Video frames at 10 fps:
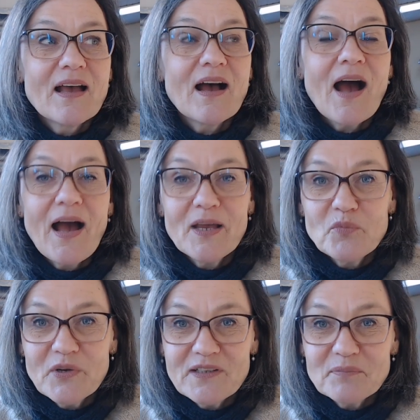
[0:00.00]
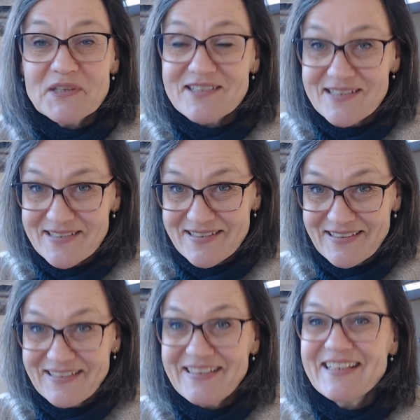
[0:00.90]
I will
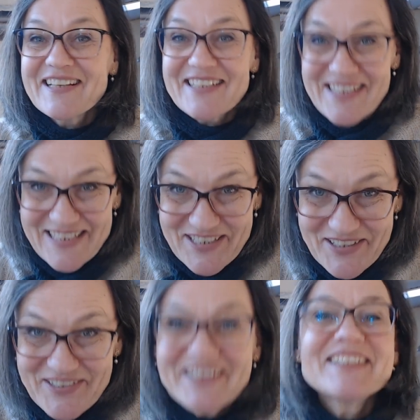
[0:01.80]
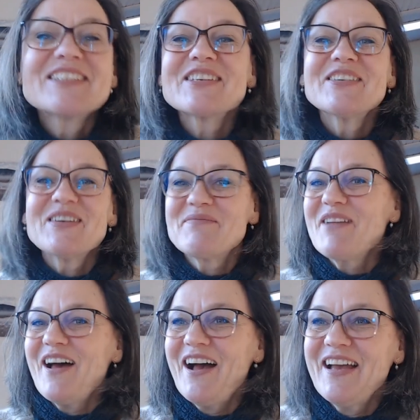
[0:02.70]
persistently continue to
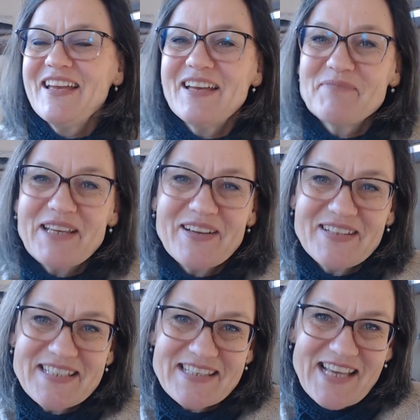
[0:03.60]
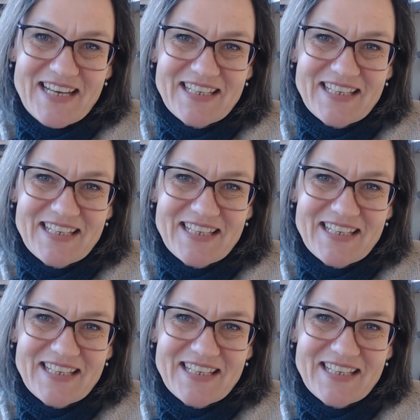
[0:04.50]
apply because that